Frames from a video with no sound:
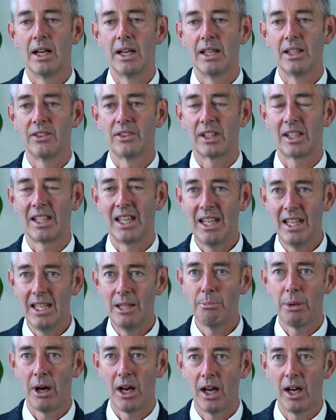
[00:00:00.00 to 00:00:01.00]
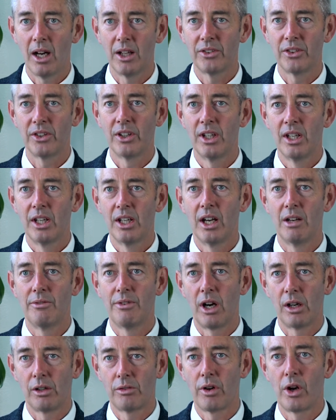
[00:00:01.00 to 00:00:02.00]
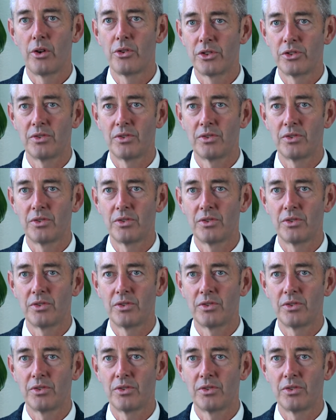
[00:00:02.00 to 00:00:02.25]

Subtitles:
is a key part of our growth